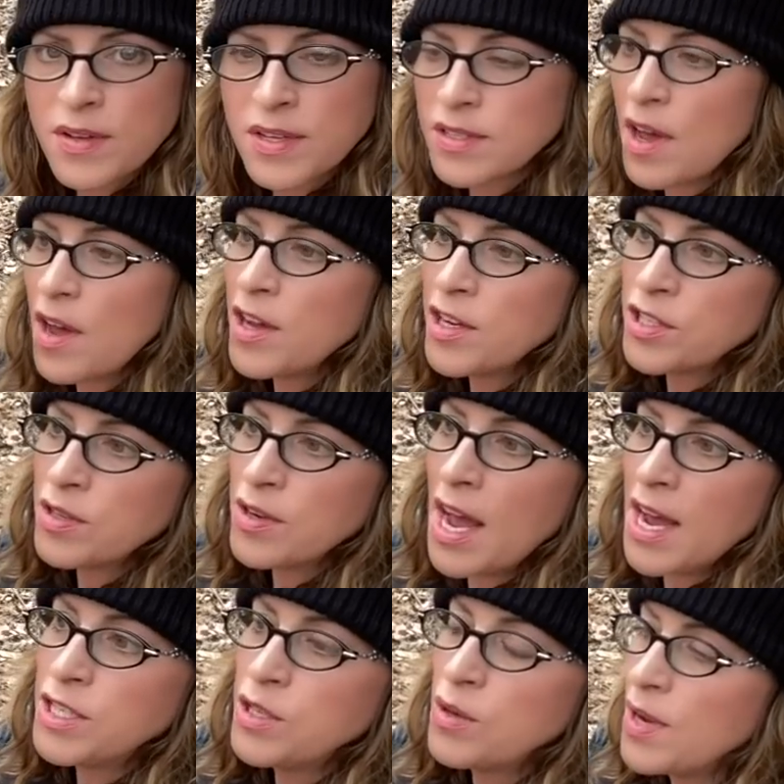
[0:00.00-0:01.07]
As long as you're
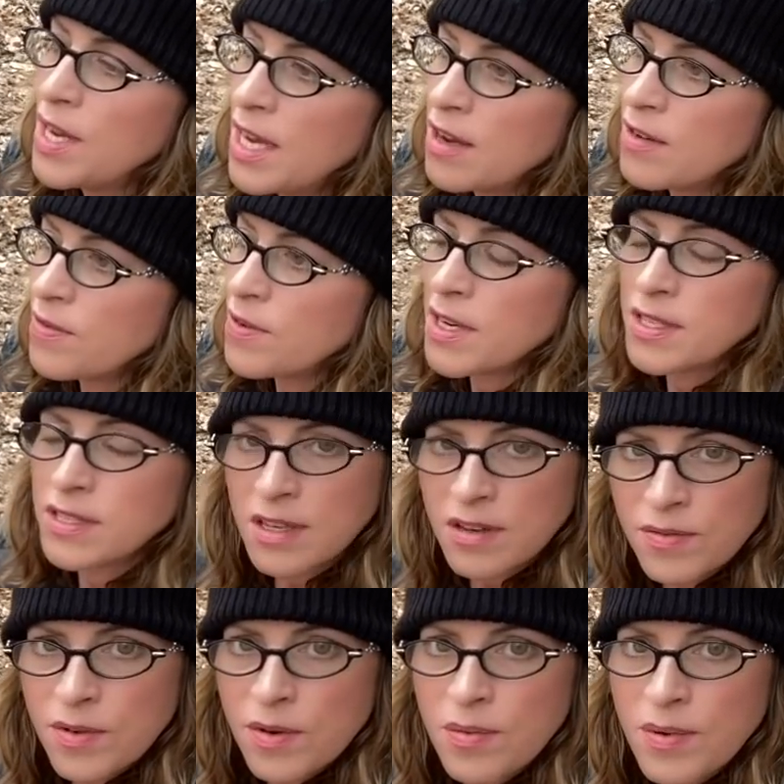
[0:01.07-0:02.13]
not doing it for a
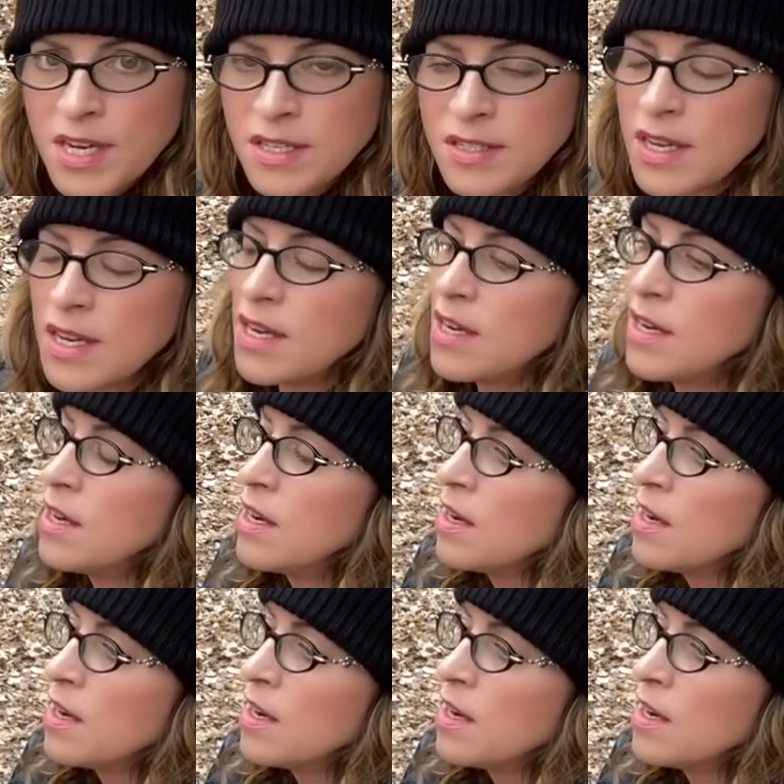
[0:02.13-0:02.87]
sinful reason